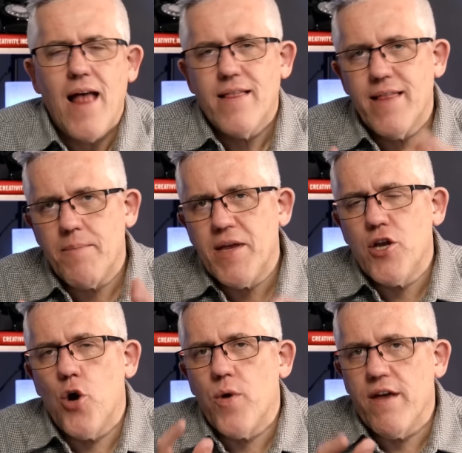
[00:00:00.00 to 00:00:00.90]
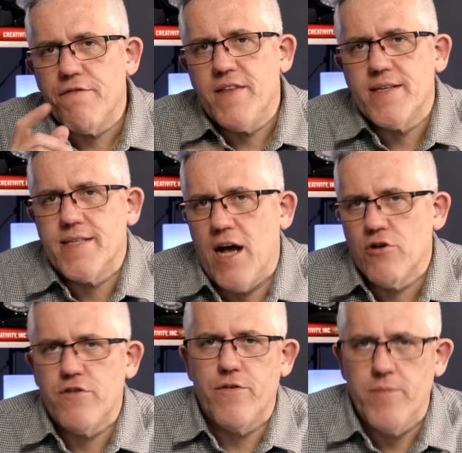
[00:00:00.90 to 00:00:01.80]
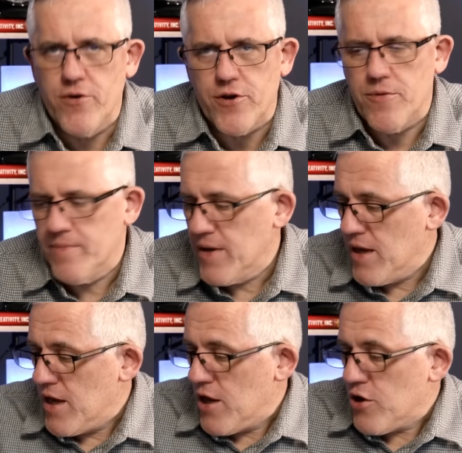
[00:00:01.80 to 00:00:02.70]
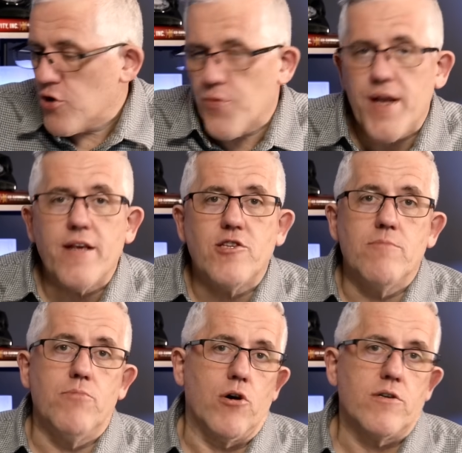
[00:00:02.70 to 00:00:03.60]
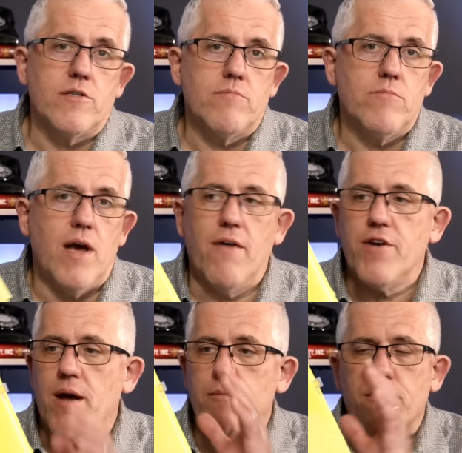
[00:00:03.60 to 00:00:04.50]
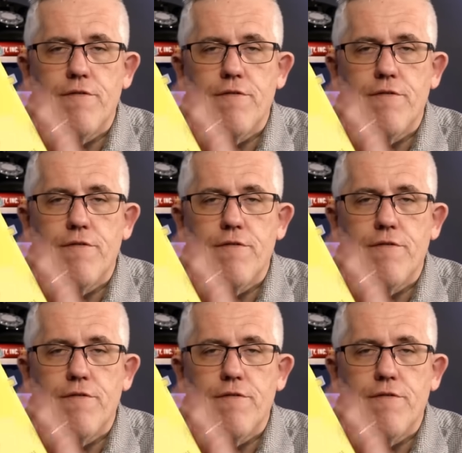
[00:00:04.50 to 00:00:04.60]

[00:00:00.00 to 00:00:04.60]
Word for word: Let me know if this sounds familiar. You're reading some books. You have a number of